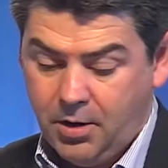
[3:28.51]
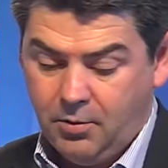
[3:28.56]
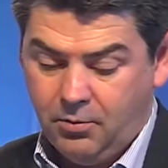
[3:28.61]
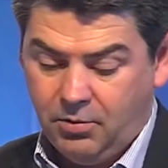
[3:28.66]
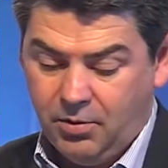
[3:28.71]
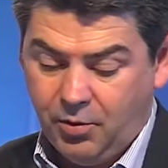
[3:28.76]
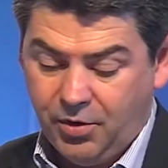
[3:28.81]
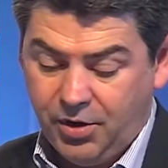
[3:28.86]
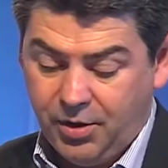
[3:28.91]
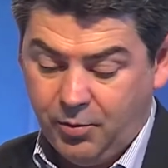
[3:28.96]

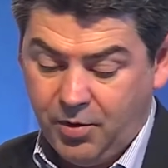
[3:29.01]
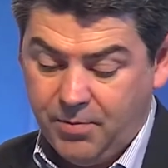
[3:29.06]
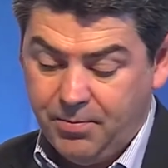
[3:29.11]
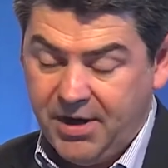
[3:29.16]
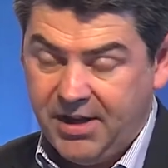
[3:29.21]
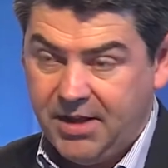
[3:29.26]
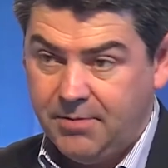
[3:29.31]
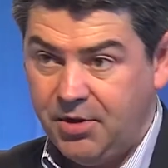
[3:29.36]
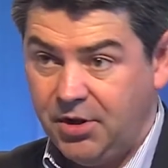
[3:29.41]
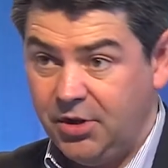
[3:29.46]
We
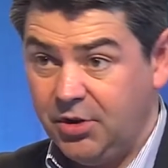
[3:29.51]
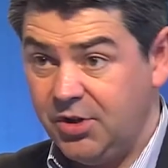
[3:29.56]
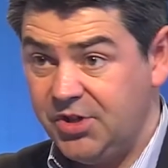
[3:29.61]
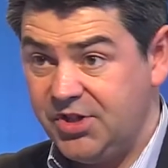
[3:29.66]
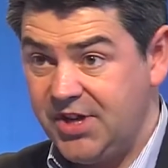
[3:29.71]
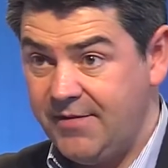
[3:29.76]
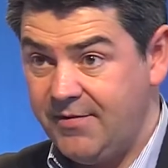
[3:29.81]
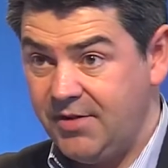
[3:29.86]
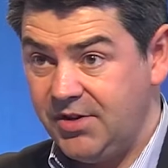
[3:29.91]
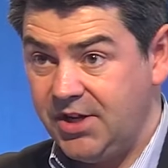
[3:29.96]
beat them in the
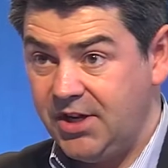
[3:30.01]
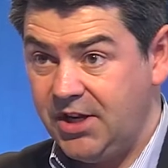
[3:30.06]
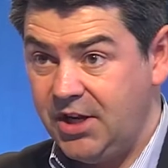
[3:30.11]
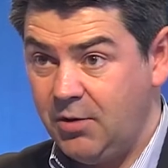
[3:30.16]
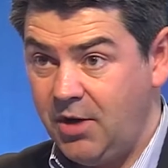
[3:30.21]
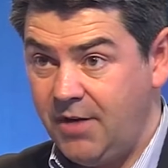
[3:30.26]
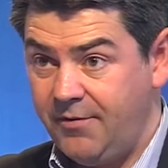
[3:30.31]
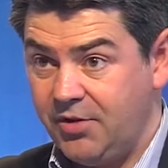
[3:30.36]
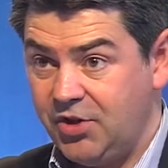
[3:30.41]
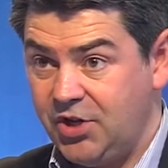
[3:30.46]
under-17
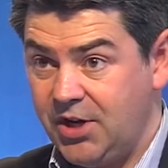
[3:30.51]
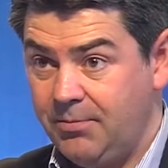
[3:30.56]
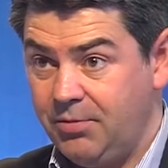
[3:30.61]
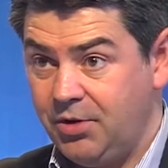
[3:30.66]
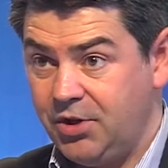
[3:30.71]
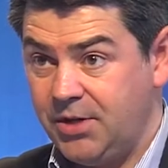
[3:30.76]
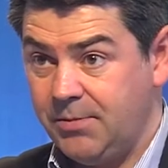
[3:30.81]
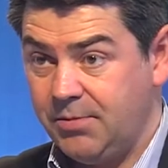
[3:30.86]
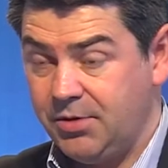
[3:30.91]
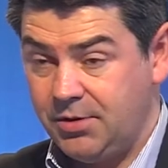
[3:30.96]
UEFA
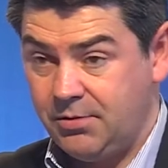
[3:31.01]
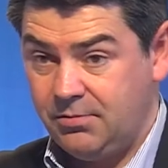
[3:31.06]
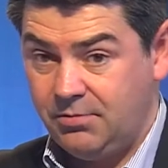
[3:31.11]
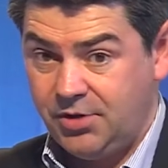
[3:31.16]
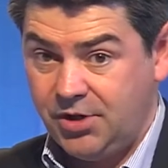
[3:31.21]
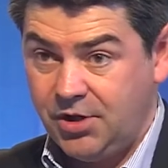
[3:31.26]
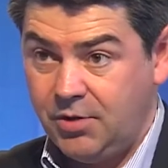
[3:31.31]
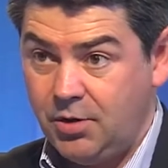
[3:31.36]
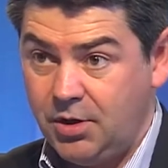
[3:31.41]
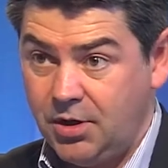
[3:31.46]
Championships
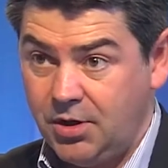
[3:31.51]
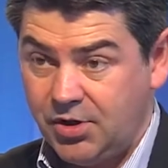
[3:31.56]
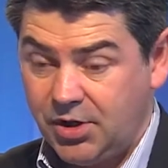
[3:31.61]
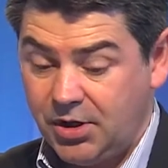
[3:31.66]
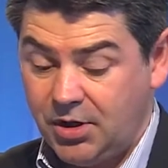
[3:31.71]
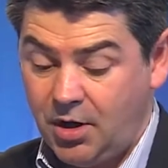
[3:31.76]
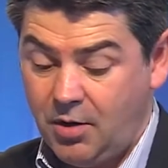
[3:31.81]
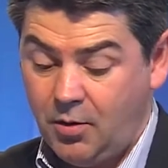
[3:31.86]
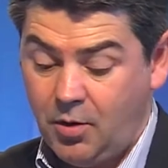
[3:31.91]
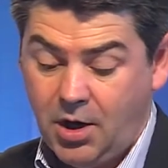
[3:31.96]
2 years
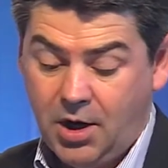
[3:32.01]
ago.